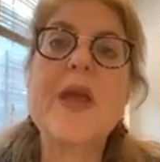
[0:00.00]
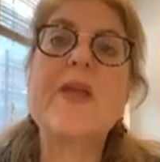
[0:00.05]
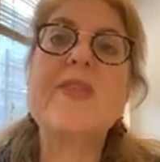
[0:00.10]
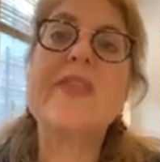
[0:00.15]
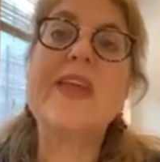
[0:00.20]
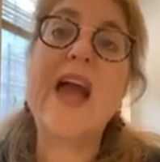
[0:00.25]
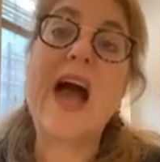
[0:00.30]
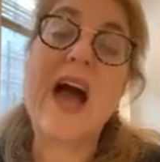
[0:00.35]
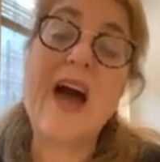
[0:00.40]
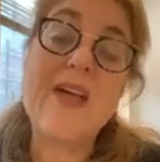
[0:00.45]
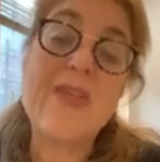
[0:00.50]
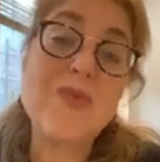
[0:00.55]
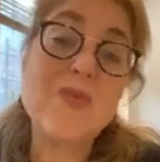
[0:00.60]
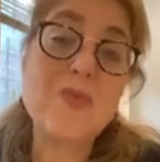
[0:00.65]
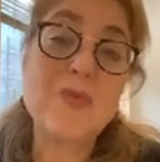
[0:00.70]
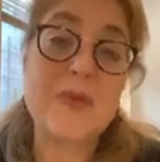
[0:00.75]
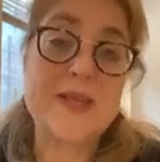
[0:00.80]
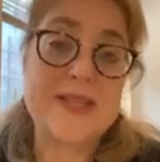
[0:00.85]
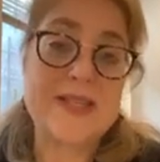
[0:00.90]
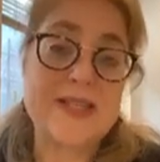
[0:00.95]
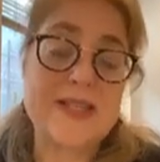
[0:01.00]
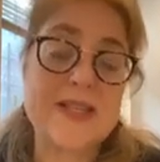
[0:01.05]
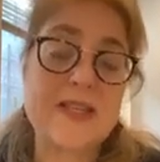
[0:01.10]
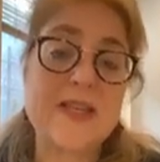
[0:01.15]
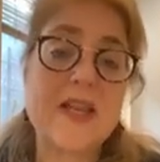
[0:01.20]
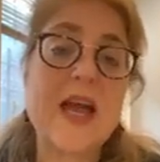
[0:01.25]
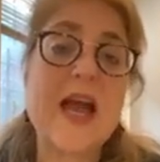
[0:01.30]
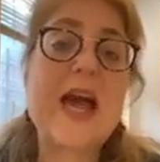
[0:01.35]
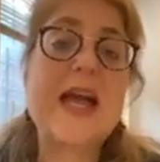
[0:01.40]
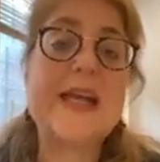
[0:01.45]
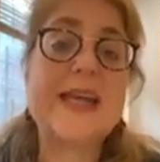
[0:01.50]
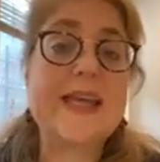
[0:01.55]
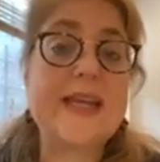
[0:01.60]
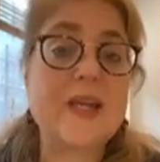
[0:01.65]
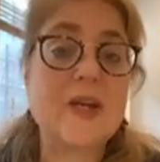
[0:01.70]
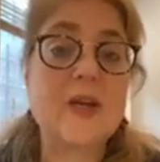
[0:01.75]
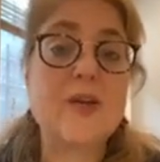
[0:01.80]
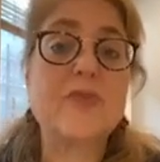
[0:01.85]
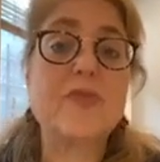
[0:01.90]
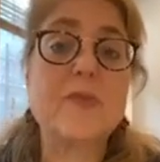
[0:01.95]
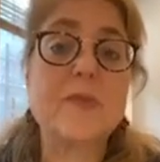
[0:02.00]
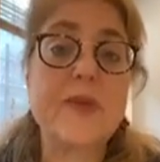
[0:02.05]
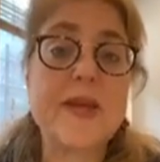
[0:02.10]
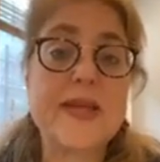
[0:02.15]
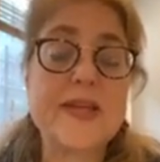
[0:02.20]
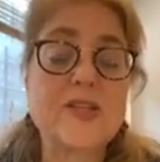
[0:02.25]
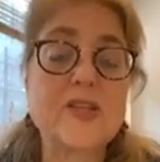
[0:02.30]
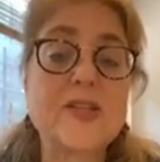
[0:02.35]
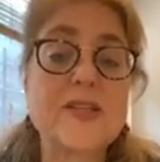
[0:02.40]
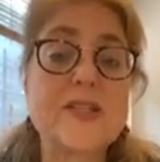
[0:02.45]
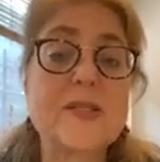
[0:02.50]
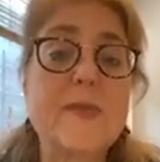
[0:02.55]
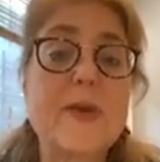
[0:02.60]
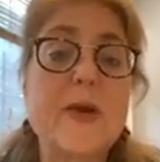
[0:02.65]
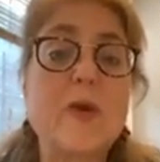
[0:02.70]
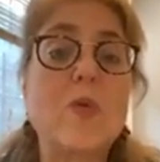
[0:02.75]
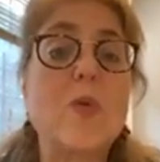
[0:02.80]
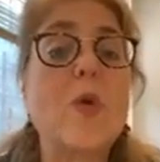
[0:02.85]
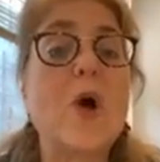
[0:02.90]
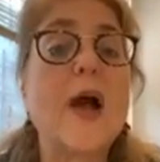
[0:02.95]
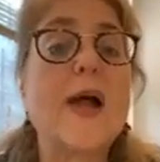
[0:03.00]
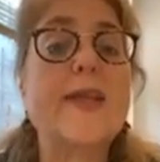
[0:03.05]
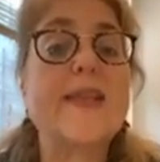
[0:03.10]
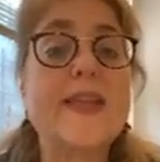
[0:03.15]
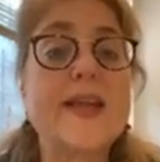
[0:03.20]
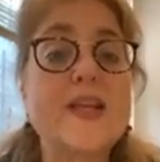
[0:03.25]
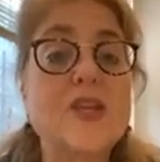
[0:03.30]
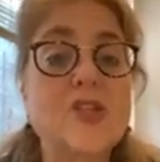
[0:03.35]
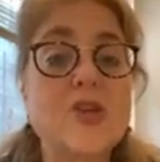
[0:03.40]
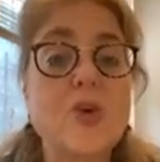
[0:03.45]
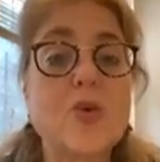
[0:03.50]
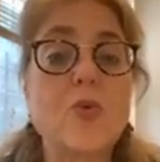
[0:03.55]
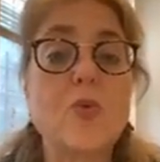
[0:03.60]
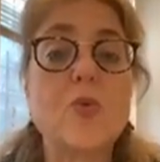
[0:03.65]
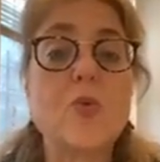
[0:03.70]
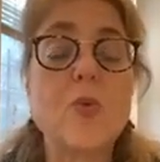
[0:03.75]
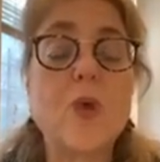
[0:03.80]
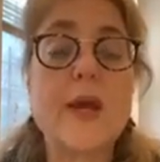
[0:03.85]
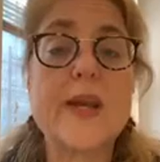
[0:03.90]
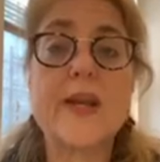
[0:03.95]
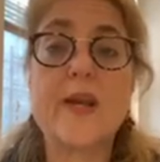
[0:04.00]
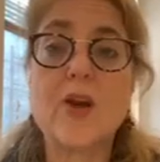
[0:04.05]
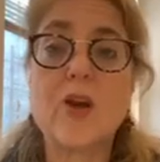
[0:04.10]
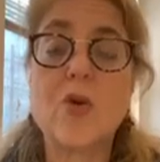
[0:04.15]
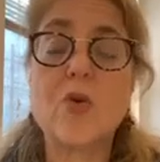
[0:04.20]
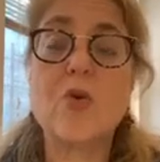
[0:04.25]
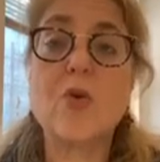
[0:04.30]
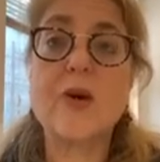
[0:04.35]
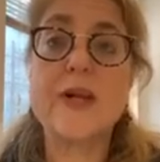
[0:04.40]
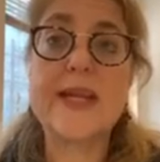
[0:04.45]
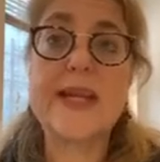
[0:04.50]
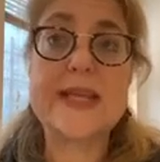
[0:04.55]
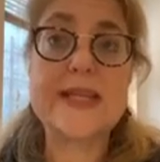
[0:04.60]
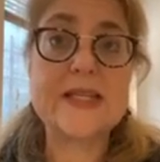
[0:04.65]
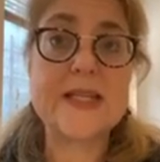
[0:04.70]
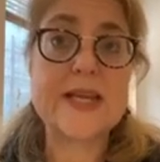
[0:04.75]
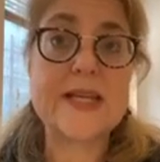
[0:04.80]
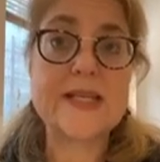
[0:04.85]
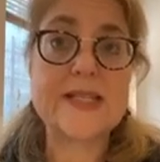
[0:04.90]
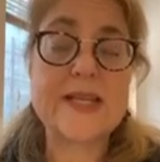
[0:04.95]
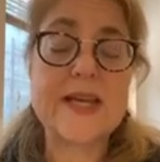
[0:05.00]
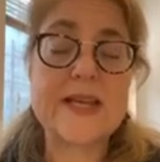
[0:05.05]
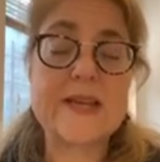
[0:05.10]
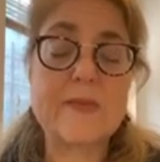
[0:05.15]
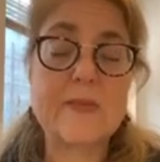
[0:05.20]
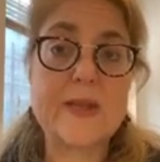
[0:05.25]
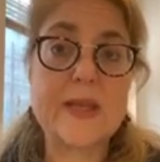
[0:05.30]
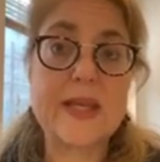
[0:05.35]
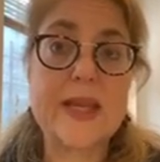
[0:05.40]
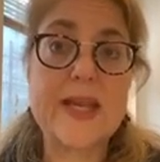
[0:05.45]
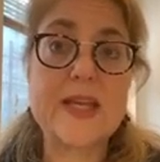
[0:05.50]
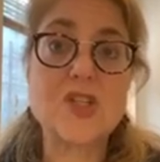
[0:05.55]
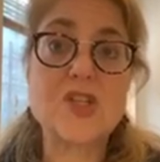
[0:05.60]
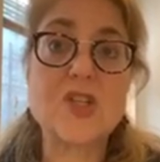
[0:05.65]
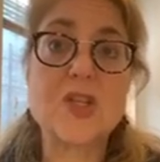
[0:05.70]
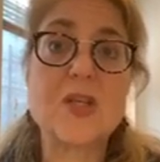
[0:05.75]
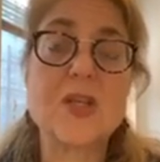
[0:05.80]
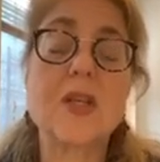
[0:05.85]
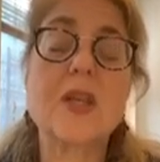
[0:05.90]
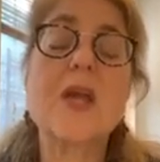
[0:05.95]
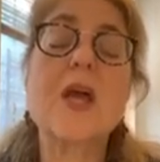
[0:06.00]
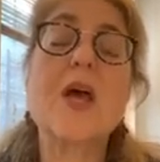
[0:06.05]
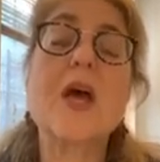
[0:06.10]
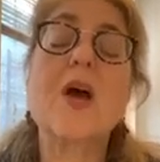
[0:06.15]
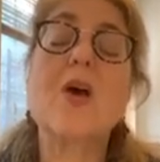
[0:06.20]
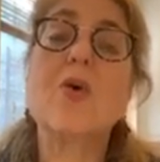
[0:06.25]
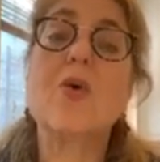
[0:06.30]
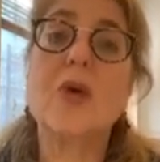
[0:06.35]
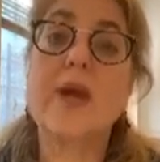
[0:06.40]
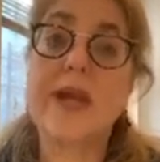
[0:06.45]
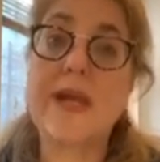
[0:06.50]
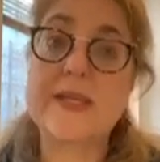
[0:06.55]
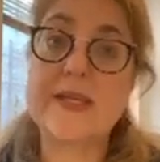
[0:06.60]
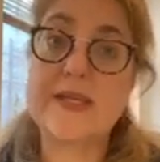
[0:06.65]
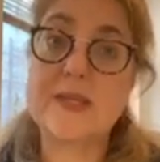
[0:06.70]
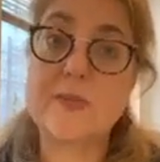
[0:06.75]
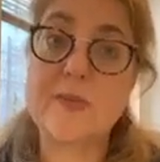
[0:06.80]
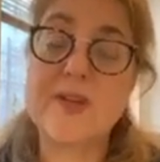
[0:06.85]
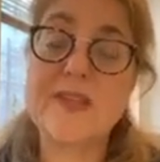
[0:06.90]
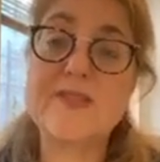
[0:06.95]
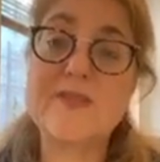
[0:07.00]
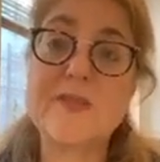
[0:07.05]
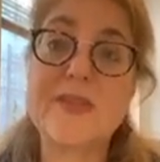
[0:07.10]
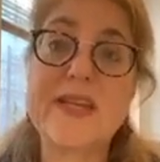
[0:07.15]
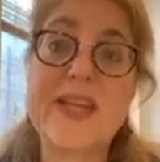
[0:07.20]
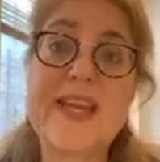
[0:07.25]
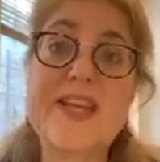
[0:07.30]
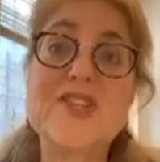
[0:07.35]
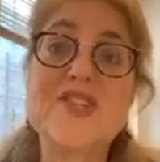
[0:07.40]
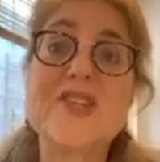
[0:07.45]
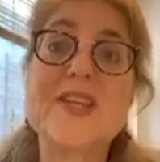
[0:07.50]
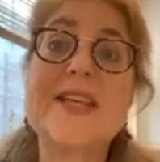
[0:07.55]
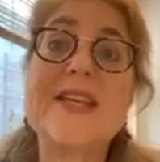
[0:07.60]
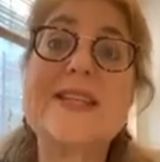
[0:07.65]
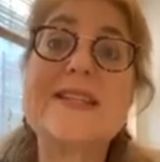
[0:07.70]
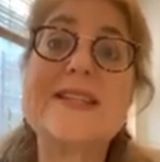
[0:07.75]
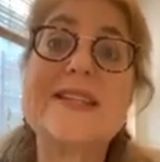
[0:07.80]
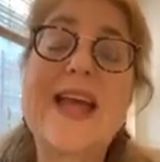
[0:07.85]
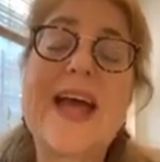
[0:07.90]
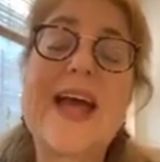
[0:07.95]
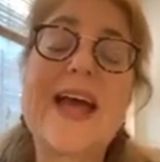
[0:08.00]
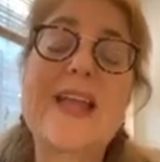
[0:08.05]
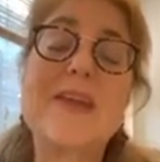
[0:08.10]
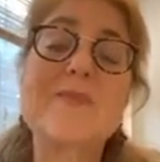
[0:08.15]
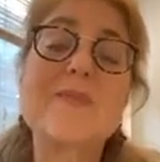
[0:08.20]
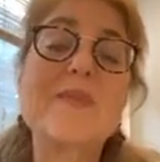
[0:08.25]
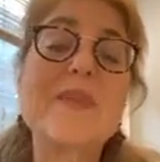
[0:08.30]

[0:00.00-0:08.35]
The other reason I hear from patients about why they don't want to go on anti-anxiety medication or antidepressant medication is that,